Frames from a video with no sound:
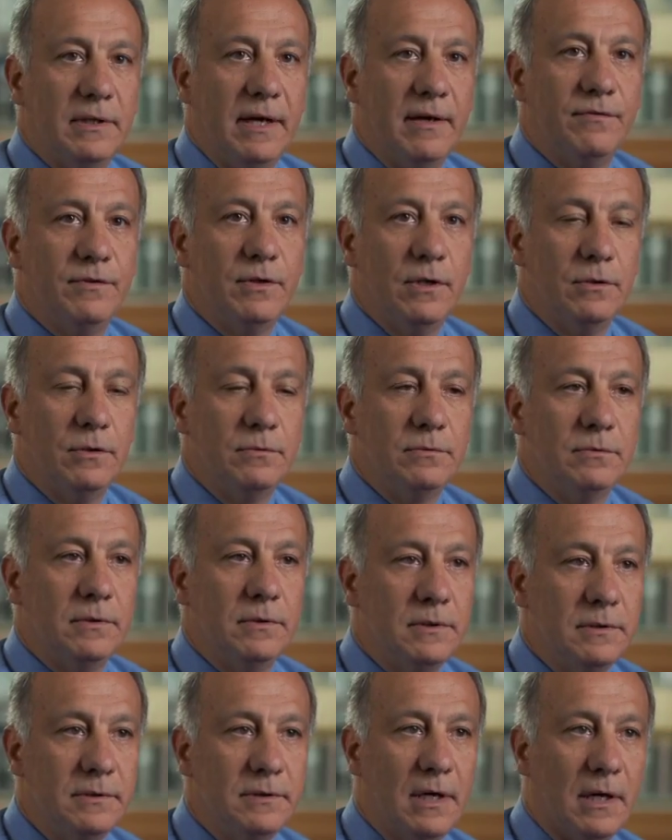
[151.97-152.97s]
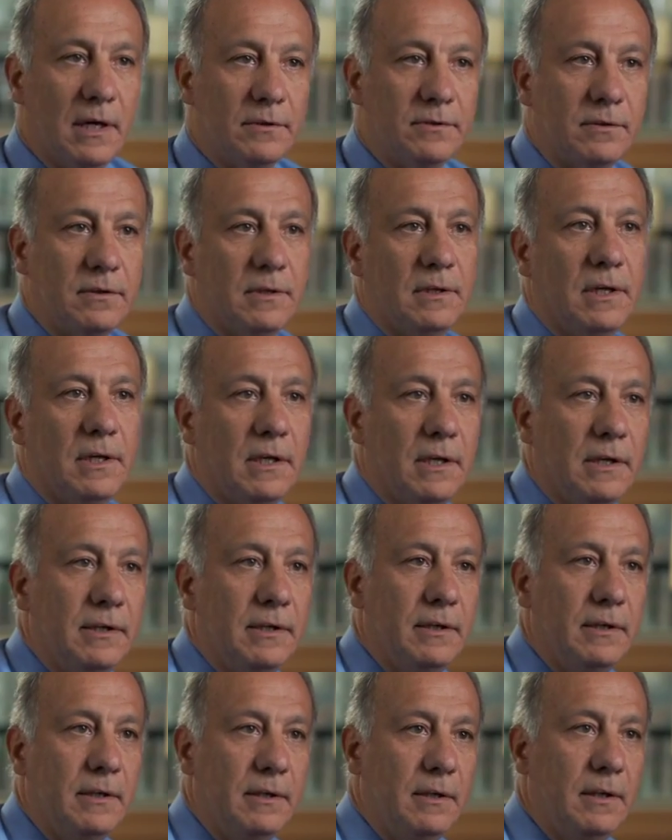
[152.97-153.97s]
have known Dr.
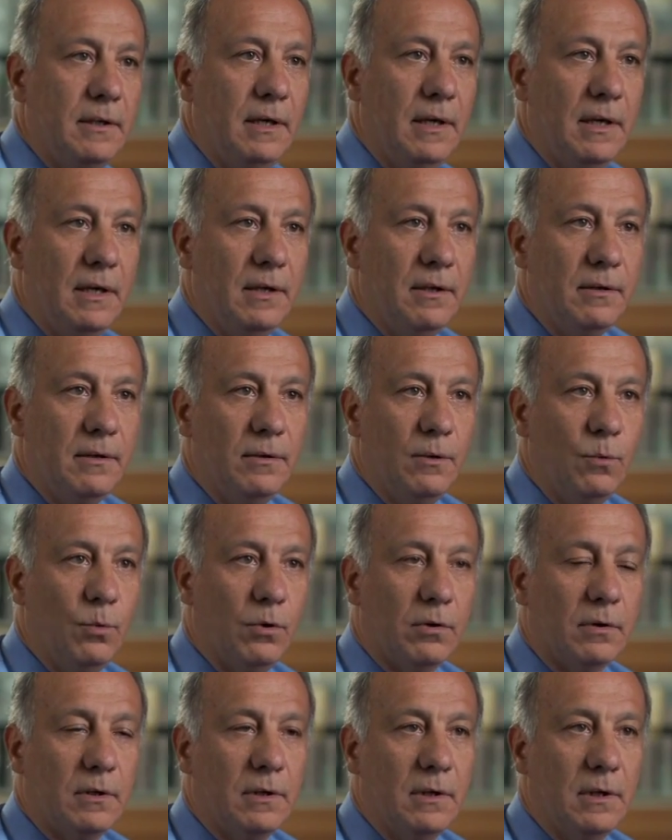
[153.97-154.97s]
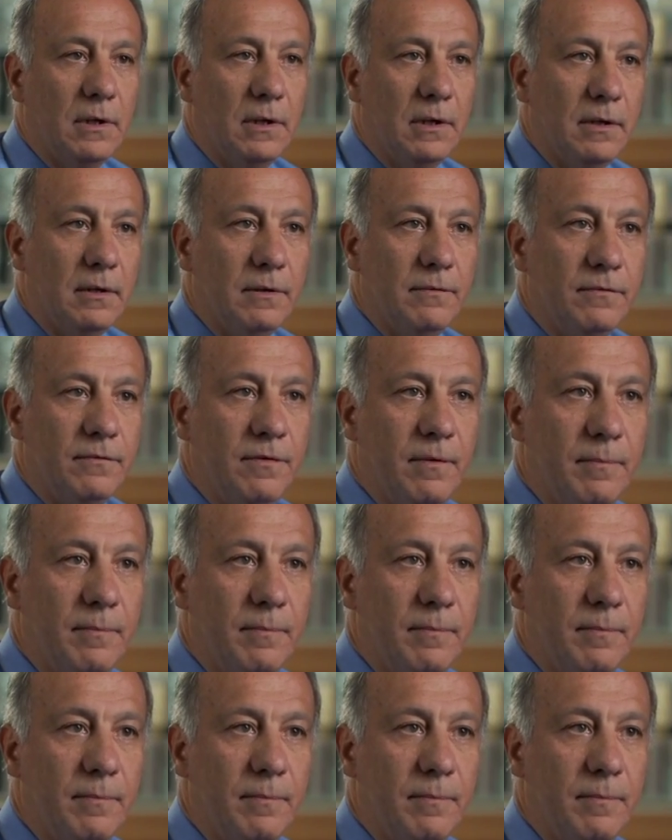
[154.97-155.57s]
Kline and the work of